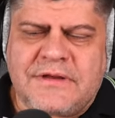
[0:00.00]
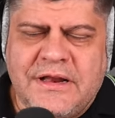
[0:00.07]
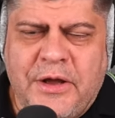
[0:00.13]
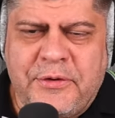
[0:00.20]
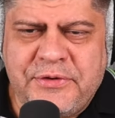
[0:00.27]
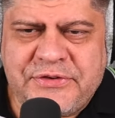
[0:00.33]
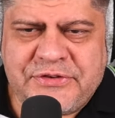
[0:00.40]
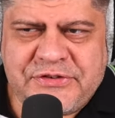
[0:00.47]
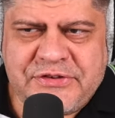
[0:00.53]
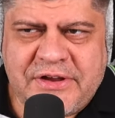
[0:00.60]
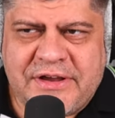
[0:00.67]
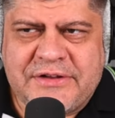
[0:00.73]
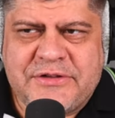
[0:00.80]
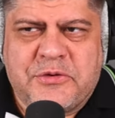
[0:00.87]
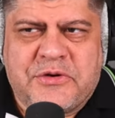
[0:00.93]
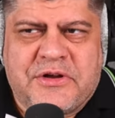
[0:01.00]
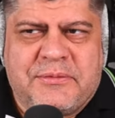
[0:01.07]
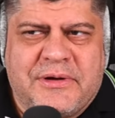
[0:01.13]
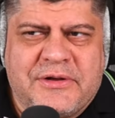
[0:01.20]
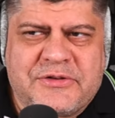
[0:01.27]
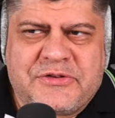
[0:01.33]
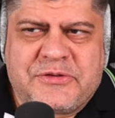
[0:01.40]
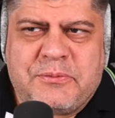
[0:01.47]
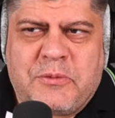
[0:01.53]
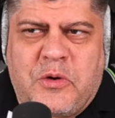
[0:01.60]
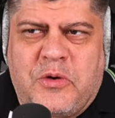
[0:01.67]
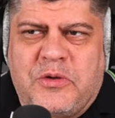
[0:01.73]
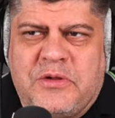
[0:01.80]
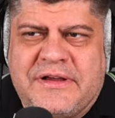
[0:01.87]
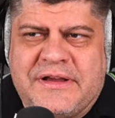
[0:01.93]
now he's uh, talking about
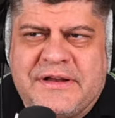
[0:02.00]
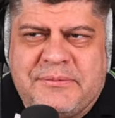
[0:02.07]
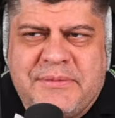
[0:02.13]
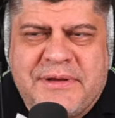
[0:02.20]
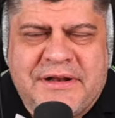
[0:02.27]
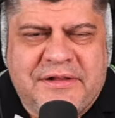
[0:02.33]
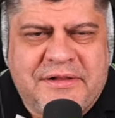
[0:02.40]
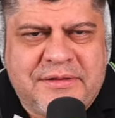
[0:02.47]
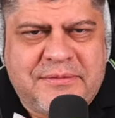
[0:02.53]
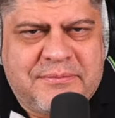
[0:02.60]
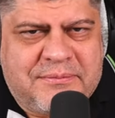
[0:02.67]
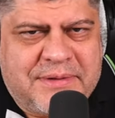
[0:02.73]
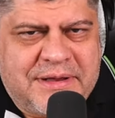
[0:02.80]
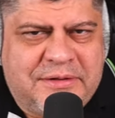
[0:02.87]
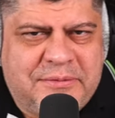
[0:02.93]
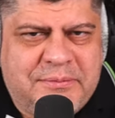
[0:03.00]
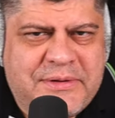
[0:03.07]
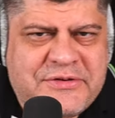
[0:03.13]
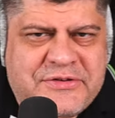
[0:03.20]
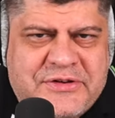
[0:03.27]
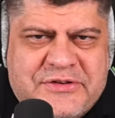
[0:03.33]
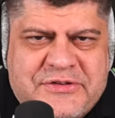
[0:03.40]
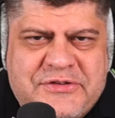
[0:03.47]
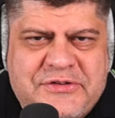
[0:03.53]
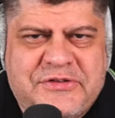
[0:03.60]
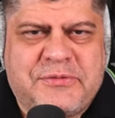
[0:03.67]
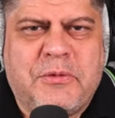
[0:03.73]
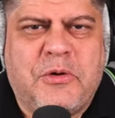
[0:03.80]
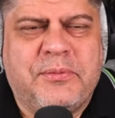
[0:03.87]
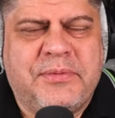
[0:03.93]
small and middle middle business,
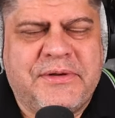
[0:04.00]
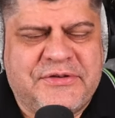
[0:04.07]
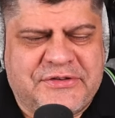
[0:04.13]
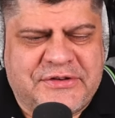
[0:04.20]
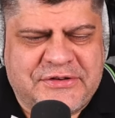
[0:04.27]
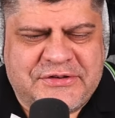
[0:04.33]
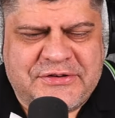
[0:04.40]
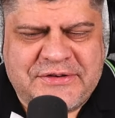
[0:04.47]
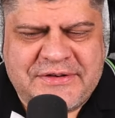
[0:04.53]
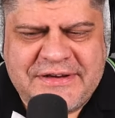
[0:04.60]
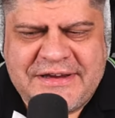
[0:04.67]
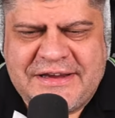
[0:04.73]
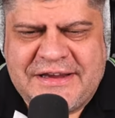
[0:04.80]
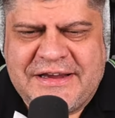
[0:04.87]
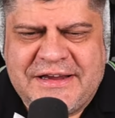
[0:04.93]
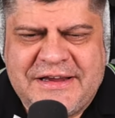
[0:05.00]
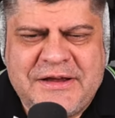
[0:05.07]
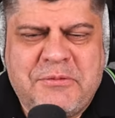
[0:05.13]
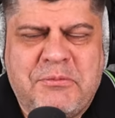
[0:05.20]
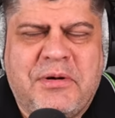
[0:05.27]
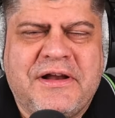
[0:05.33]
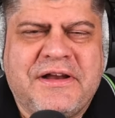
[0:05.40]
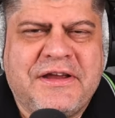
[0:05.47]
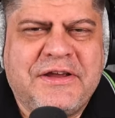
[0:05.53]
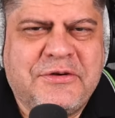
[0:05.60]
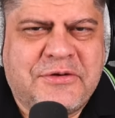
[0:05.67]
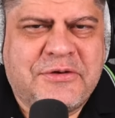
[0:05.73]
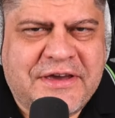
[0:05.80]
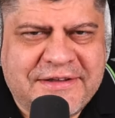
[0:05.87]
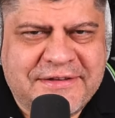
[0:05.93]
small business. Buddy,
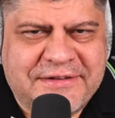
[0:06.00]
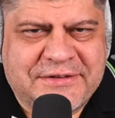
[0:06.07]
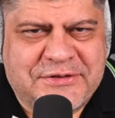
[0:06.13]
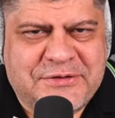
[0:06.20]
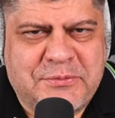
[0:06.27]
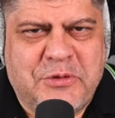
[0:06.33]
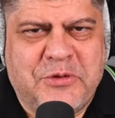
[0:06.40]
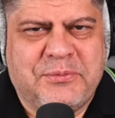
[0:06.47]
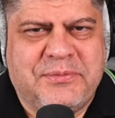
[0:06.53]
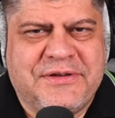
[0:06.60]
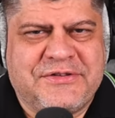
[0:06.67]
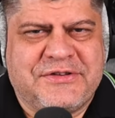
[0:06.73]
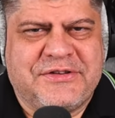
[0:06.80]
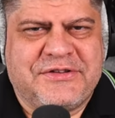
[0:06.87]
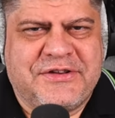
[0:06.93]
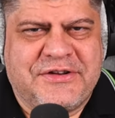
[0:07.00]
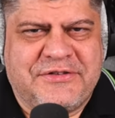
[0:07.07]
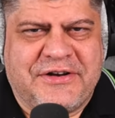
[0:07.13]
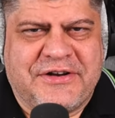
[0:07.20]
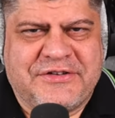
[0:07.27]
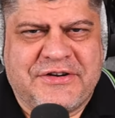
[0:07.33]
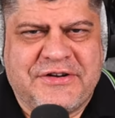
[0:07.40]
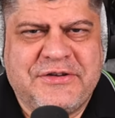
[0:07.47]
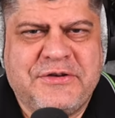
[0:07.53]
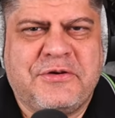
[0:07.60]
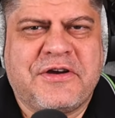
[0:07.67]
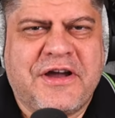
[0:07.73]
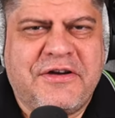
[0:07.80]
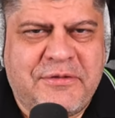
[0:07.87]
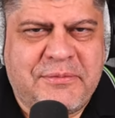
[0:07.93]
you killed small business in Russia.
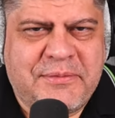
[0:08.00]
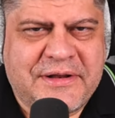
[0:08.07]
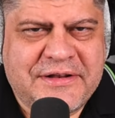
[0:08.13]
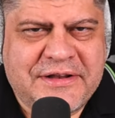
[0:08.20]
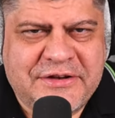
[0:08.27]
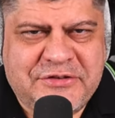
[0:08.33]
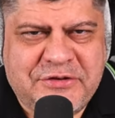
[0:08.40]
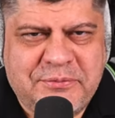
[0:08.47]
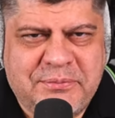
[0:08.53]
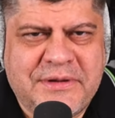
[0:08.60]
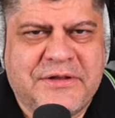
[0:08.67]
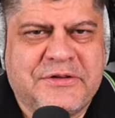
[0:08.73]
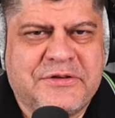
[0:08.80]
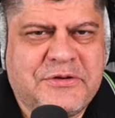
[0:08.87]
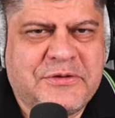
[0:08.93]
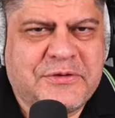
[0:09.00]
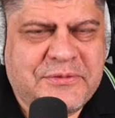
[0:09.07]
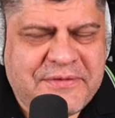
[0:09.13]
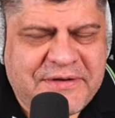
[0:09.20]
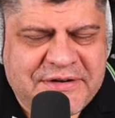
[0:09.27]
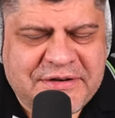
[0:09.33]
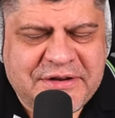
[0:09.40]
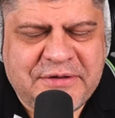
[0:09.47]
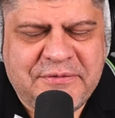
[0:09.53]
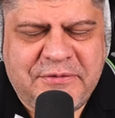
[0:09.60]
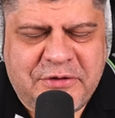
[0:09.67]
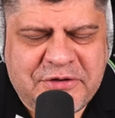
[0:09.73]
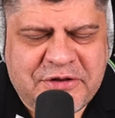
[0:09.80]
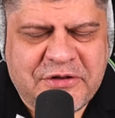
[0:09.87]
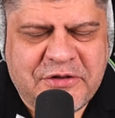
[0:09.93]
Your government that you built, your ver the
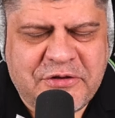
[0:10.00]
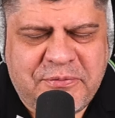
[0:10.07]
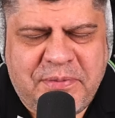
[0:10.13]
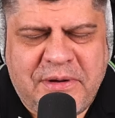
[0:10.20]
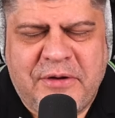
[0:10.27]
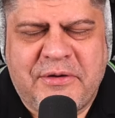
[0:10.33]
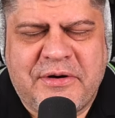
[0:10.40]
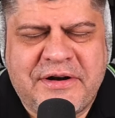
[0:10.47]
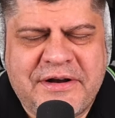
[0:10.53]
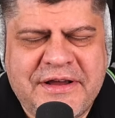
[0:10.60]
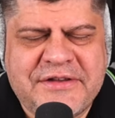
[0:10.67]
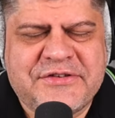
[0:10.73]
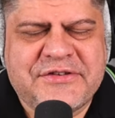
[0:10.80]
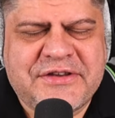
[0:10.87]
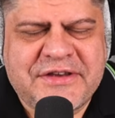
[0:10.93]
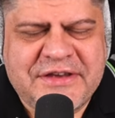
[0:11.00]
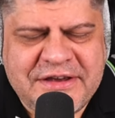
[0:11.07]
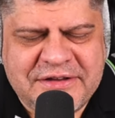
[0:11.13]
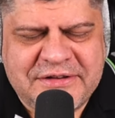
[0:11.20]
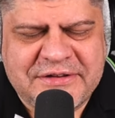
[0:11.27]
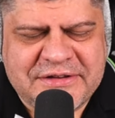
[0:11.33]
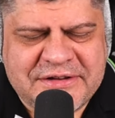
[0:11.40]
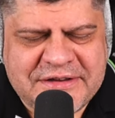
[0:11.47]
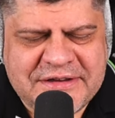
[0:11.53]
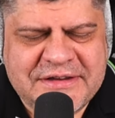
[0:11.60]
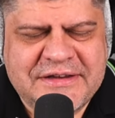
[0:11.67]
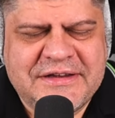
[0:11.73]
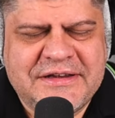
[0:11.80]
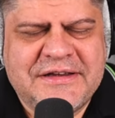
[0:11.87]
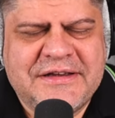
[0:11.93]
vertical of power, has killed
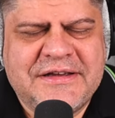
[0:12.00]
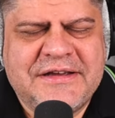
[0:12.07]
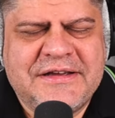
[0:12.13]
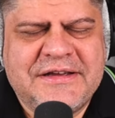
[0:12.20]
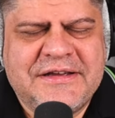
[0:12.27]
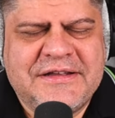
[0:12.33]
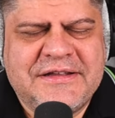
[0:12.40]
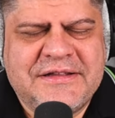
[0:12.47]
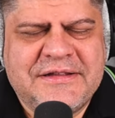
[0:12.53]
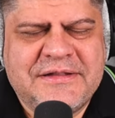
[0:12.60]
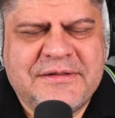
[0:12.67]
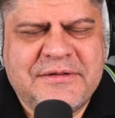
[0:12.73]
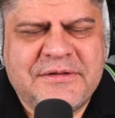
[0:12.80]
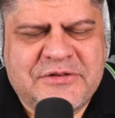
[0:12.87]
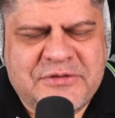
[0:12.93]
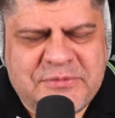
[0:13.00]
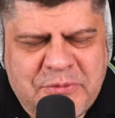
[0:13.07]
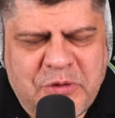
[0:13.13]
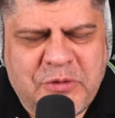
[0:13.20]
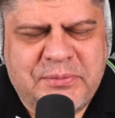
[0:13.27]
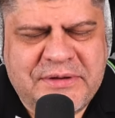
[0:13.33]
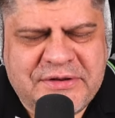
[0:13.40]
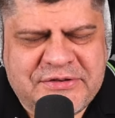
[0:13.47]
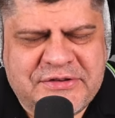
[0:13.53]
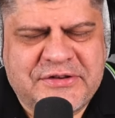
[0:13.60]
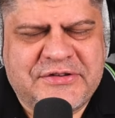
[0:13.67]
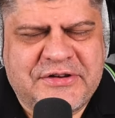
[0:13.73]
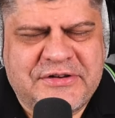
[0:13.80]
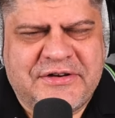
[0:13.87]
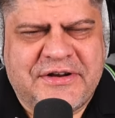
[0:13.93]
small
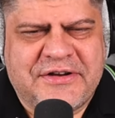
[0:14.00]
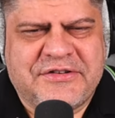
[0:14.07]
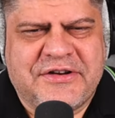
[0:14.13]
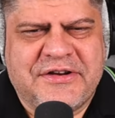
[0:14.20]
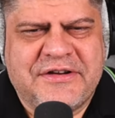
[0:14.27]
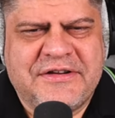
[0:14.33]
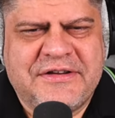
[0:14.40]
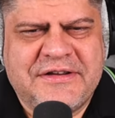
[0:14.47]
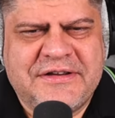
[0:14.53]
business in Russia.